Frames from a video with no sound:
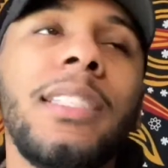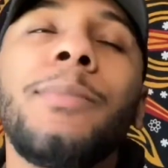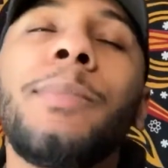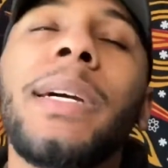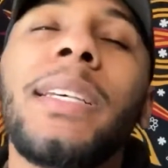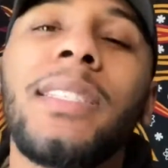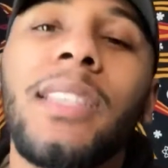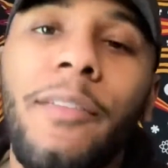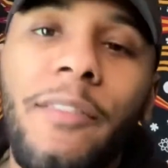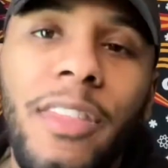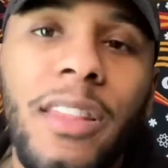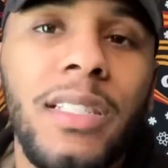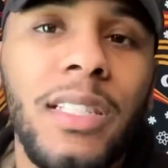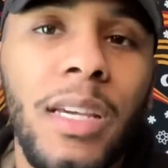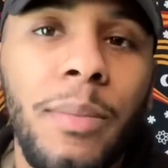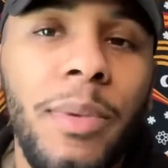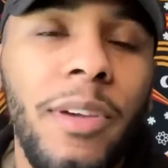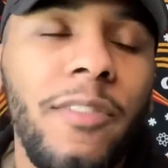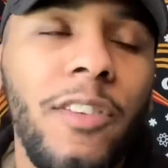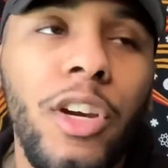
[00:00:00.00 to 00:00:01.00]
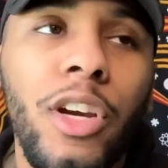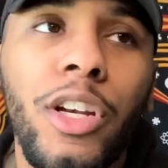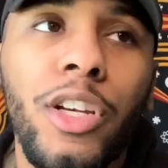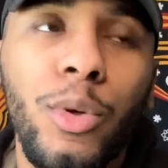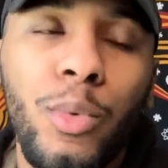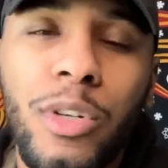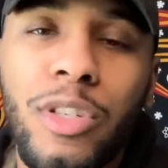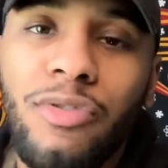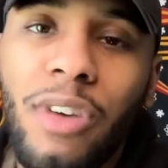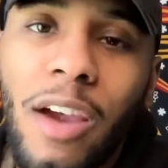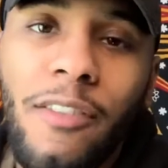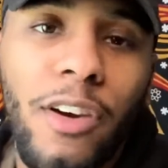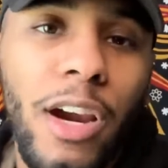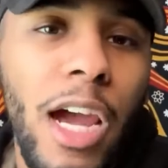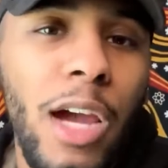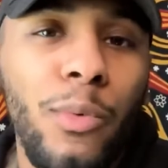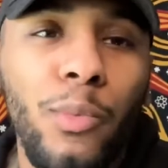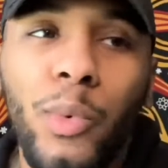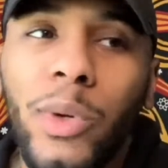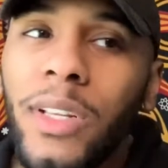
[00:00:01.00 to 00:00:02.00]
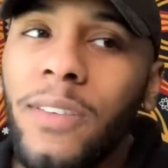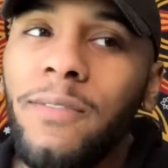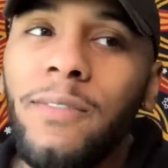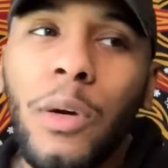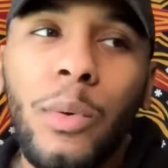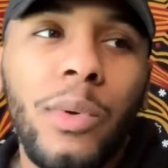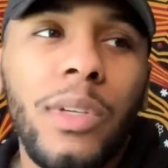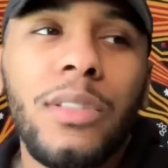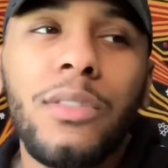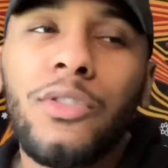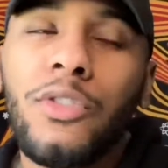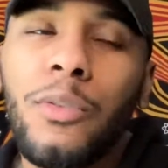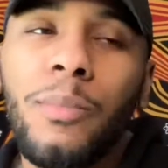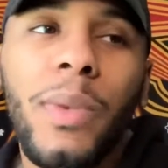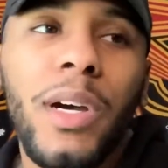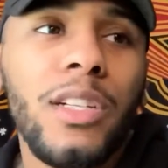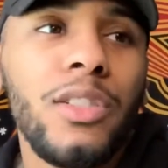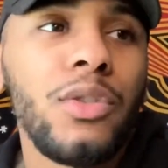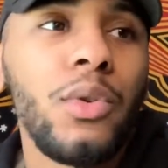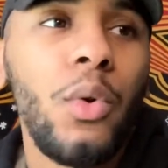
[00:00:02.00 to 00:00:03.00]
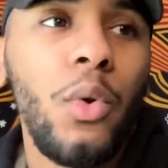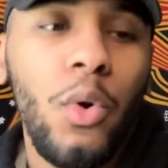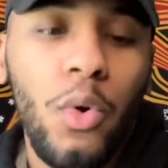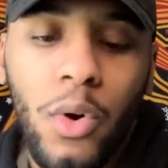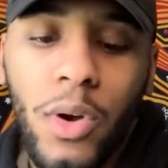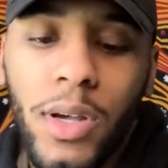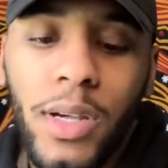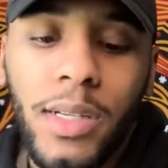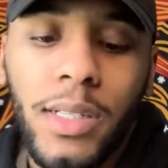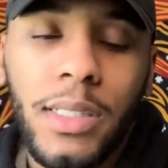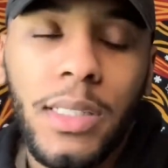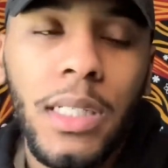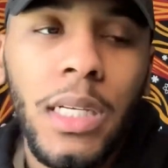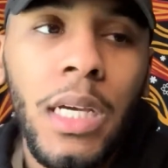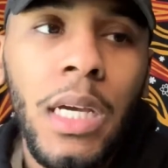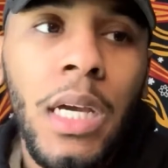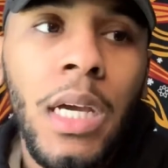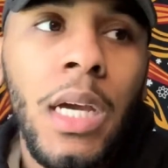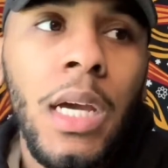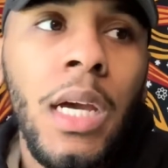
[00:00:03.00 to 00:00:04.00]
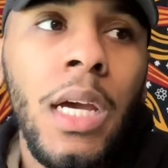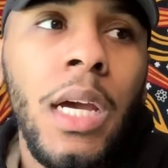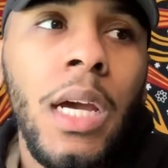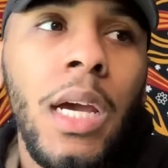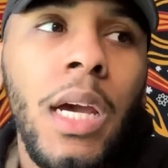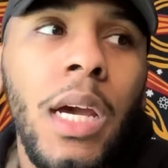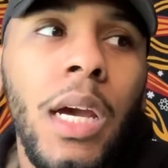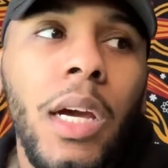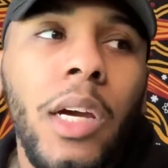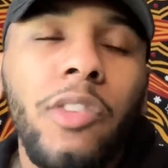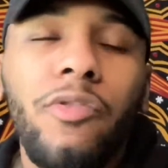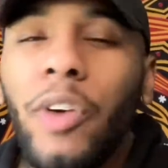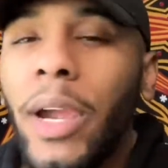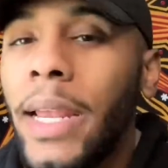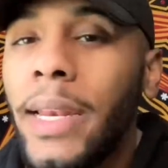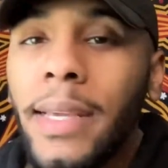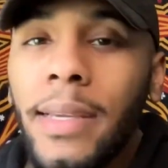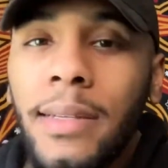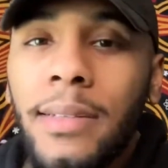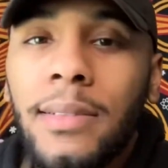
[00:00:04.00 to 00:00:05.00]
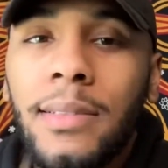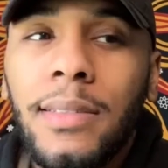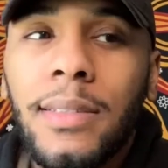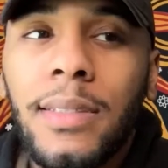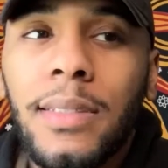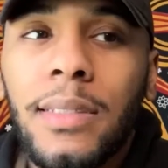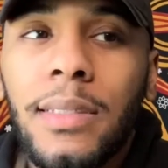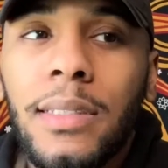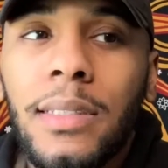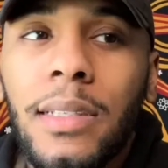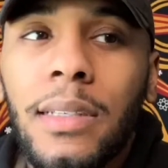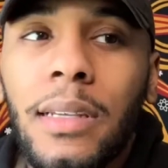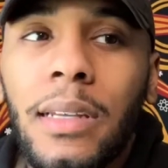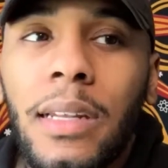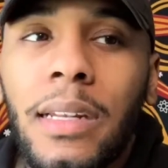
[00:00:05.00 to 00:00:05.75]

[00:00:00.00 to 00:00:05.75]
my seventh tip, if you're a newer driver, I wouldn't focus too much on ratings.